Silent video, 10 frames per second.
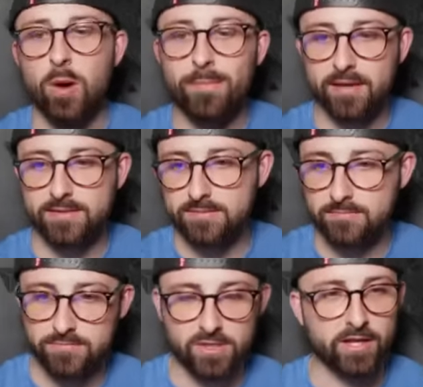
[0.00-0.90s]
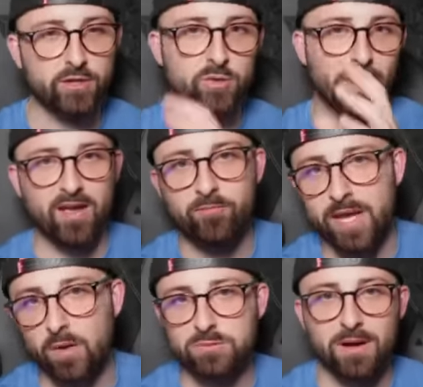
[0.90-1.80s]
topics. So like you can talk about
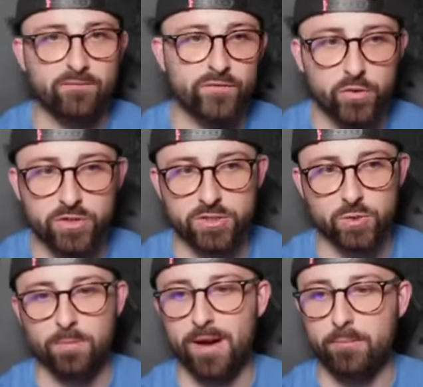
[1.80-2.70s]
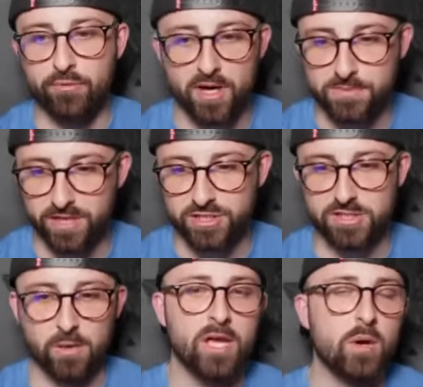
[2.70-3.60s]
FPL, talk about food, you can talk about price
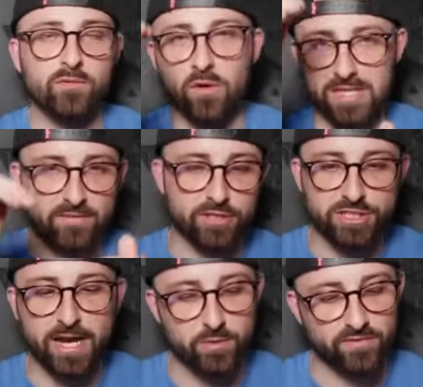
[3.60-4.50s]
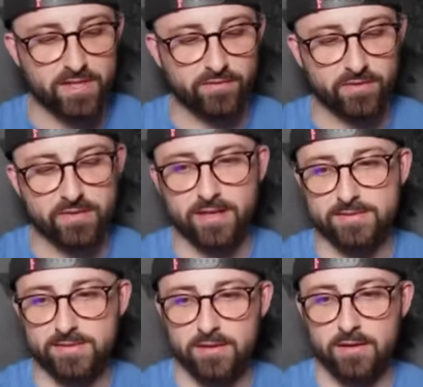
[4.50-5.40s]
predictions. Like we've got different channels for different
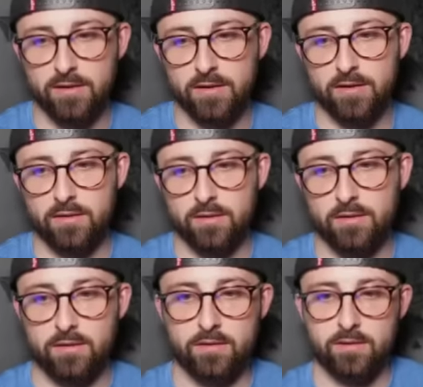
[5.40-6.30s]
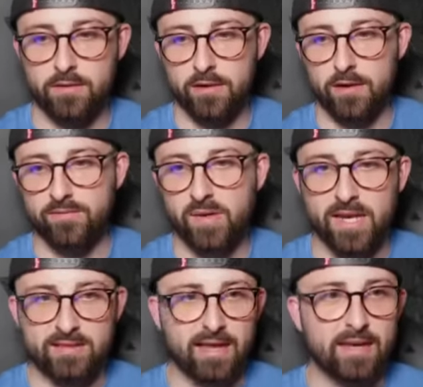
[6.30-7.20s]
things. If you
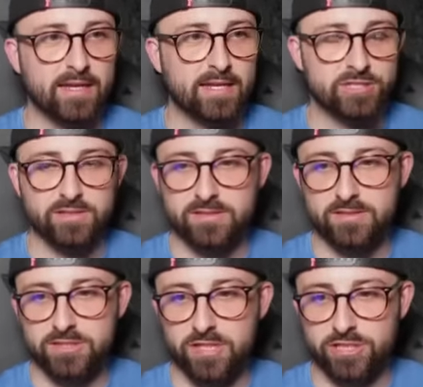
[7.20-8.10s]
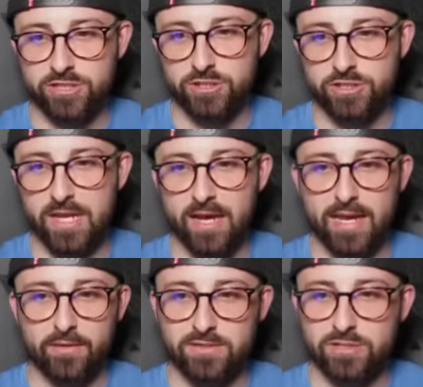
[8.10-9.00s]
click that link, it should
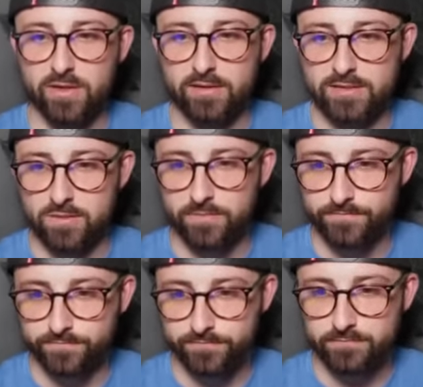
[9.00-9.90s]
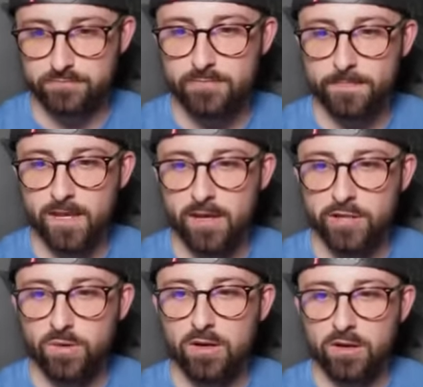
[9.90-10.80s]
allow you to join our Discord.
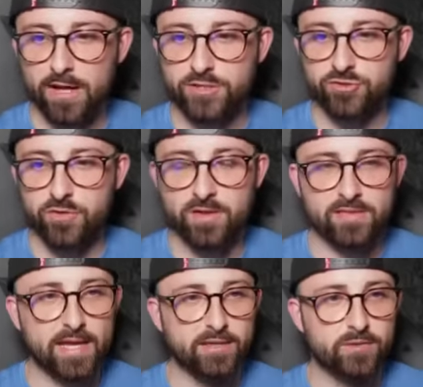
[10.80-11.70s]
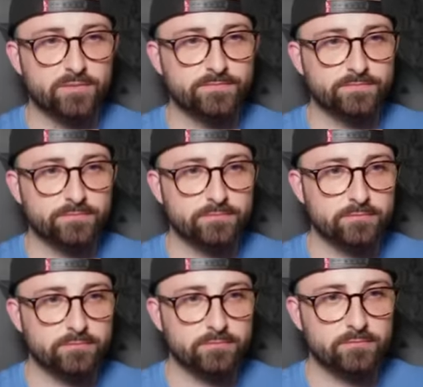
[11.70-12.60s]
You look like Drew Nathaniel.
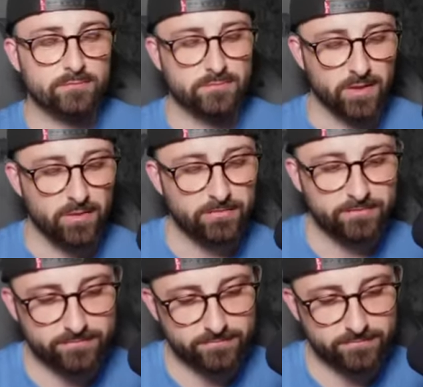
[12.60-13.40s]
Who?